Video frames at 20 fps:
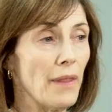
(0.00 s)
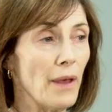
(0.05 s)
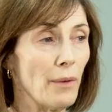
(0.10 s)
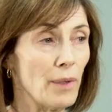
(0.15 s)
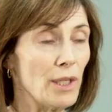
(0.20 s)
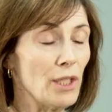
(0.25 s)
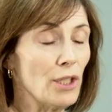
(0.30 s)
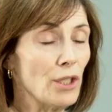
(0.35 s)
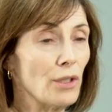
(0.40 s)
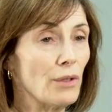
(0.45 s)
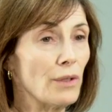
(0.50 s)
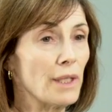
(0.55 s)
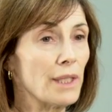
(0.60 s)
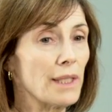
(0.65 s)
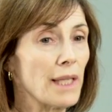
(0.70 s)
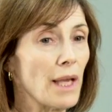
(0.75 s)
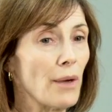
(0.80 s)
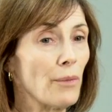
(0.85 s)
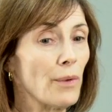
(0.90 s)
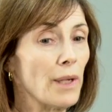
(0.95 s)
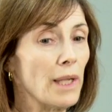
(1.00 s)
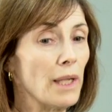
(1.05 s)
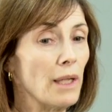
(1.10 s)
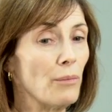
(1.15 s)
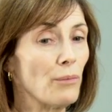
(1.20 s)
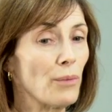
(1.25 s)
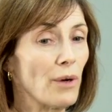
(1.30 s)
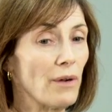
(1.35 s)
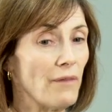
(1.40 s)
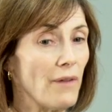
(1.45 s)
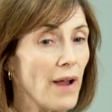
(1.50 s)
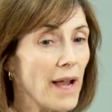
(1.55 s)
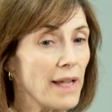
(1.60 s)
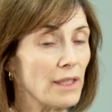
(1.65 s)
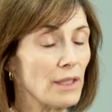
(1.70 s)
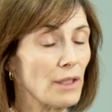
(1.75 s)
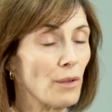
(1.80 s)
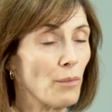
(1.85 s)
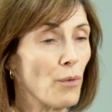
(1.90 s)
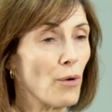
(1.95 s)
that we do, is that we
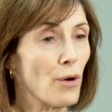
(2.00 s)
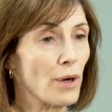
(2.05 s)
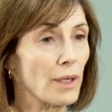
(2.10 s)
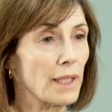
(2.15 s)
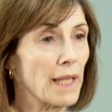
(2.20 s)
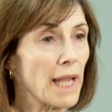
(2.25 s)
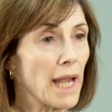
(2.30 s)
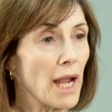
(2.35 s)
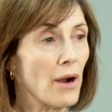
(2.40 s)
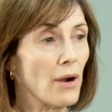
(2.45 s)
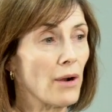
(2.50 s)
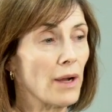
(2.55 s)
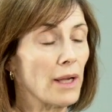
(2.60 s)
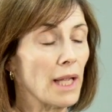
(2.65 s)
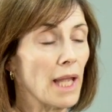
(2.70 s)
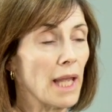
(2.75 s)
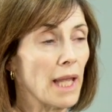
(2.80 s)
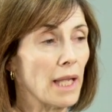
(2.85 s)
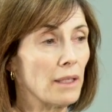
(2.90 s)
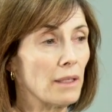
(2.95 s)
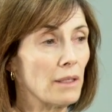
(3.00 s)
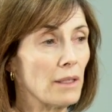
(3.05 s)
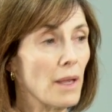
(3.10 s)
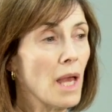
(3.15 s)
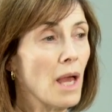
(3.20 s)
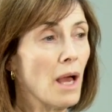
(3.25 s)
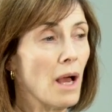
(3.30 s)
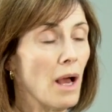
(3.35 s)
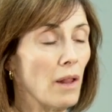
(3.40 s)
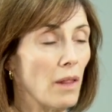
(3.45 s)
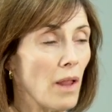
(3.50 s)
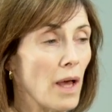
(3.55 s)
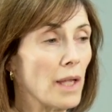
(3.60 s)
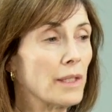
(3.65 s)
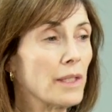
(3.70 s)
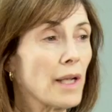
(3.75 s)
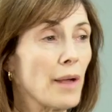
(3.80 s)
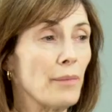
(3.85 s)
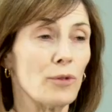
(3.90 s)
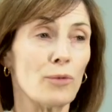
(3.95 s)
provide support and care, and a lot
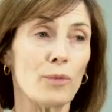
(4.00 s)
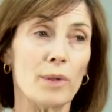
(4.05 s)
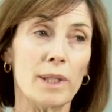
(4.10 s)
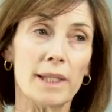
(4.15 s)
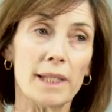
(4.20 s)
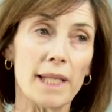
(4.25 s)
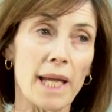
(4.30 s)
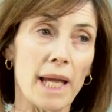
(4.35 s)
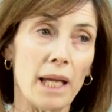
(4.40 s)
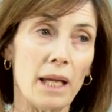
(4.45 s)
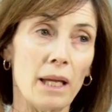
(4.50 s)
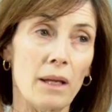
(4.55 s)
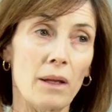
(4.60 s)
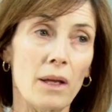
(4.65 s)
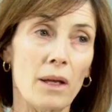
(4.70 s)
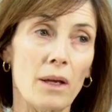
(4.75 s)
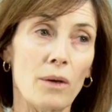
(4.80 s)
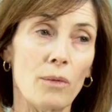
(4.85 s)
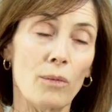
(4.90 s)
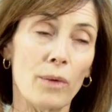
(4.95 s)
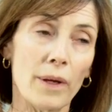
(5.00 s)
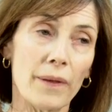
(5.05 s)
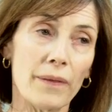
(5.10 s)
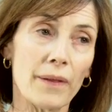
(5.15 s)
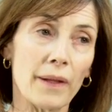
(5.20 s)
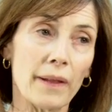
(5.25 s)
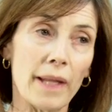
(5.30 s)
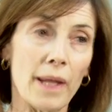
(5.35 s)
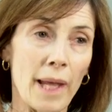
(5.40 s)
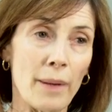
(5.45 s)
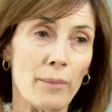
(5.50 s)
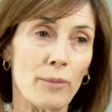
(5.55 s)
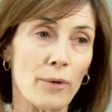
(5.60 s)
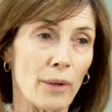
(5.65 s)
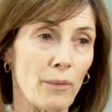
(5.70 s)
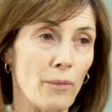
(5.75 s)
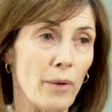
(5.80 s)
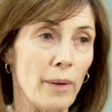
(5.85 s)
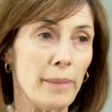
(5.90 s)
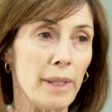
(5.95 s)
of times we stay with the
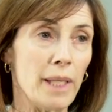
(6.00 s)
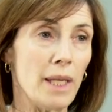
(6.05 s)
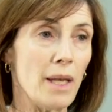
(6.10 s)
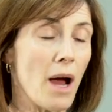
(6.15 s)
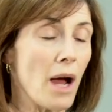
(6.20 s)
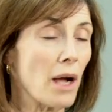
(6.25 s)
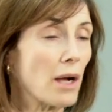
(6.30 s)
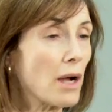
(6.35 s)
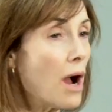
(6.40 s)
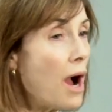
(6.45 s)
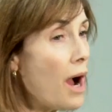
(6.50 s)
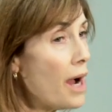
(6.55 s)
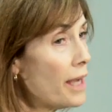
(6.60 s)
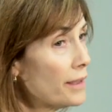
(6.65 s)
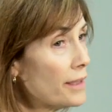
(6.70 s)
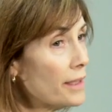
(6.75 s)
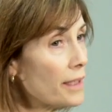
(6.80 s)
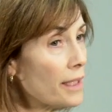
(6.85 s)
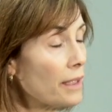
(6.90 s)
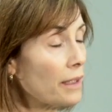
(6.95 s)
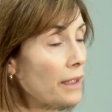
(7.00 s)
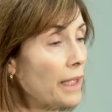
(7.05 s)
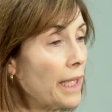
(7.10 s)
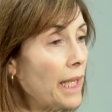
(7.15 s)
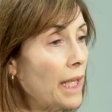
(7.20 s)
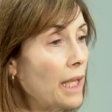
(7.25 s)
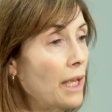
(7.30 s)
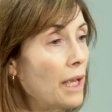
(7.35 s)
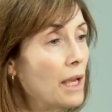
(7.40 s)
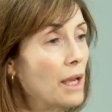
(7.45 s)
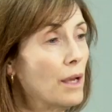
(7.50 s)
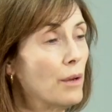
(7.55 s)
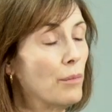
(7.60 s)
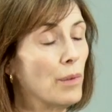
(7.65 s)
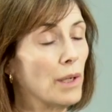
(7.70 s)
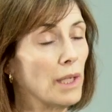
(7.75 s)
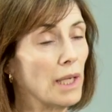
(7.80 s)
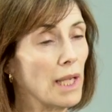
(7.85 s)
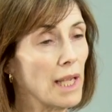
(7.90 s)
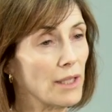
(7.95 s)
laboring woman, not constantly,
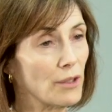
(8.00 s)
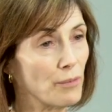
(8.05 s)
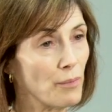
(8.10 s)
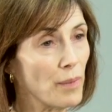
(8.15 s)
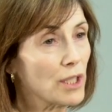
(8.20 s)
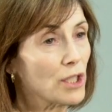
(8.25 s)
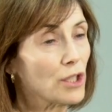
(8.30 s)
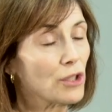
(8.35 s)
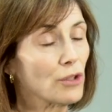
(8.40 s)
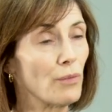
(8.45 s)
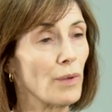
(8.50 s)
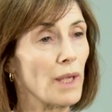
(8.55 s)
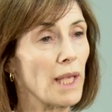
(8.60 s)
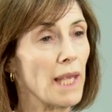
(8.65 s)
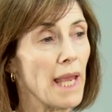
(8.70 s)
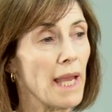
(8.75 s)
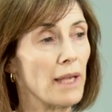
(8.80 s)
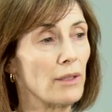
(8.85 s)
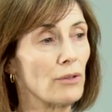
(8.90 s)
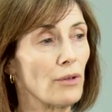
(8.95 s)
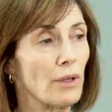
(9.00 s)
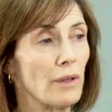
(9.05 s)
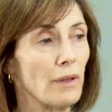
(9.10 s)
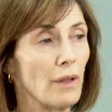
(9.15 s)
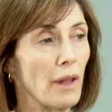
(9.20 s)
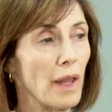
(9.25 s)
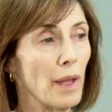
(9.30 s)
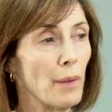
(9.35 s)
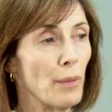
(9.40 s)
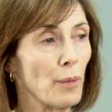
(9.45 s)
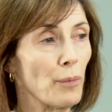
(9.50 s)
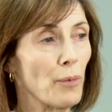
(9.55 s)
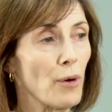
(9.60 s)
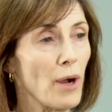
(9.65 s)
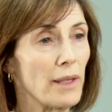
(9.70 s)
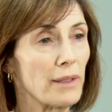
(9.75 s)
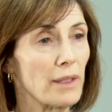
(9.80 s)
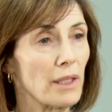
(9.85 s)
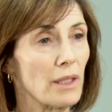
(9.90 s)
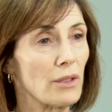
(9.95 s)
but as much as we can during the labor
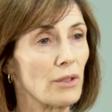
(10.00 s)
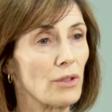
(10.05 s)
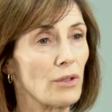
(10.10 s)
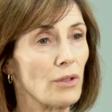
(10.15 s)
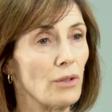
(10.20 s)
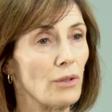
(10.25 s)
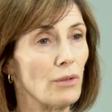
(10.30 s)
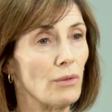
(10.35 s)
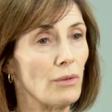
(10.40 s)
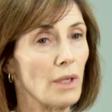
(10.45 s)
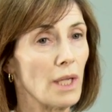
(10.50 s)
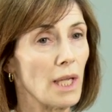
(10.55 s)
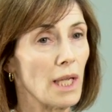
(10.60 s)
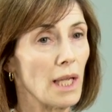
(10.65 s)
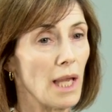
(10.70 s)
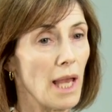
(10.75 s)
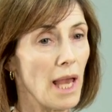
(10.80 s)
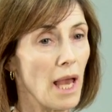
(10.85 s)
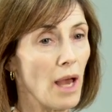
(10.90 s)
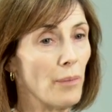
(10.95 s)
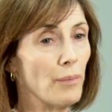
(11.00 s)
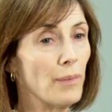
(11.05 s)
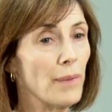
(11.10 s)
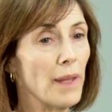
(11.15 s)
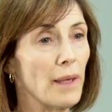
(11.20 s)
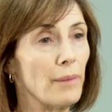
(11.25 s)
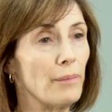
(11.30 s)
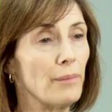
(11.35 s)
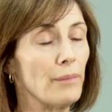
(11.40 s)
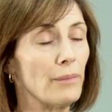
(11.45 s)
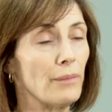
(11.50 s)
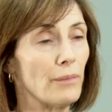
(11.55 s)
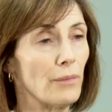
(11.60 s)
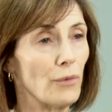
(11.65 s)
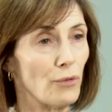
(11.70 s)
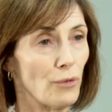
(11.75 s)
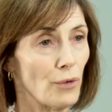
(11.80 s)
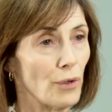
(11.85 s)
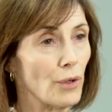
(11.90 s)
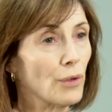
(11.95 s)
process to help them
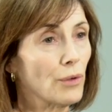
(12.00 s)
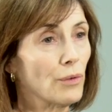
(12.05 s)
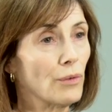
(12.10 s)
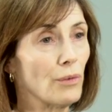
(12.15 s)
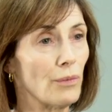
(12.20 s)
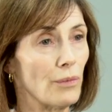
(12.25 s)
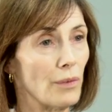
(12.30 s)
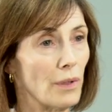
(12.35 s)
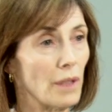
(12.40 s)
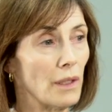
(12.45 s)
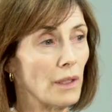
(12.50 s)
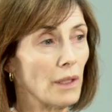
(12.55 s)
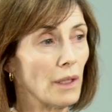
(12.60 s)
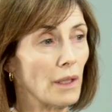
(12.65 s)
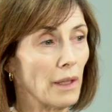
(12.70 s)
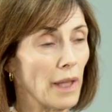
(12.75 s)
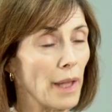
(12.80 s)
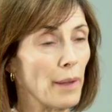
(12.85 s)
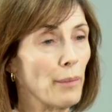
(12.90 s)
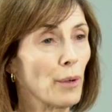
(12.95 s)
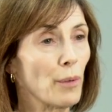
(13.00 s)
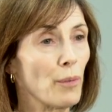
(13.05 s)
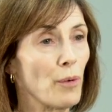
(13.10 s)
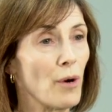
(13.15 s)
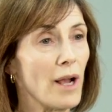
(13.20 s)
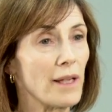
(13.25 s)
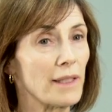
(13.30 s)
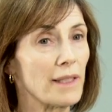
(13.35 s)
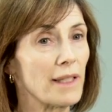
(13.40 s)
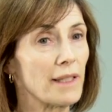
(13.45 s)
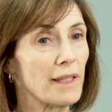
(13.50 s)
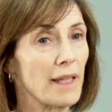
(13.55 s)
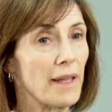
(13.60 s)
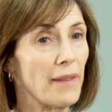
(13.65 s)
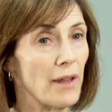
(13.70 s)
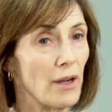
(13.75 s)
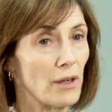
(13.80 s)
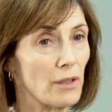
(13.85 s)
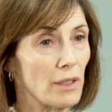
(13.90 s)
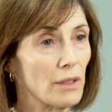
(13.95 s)
through the labor process
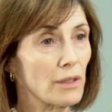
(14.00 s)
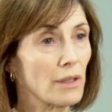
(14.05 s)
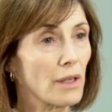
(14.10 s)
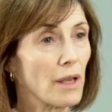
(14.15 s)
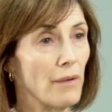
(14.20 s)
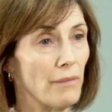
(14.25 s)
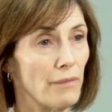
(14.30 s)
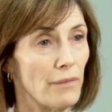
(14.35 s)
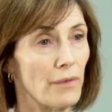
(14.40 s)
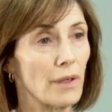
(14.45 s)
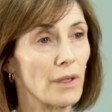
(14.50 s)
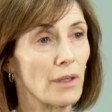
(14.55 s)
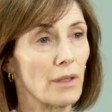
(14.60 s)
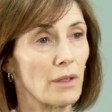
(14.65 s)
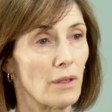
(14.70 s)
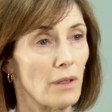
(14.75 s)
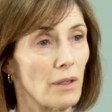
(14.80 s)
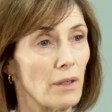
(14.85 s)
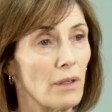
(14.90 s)
and their discomfort.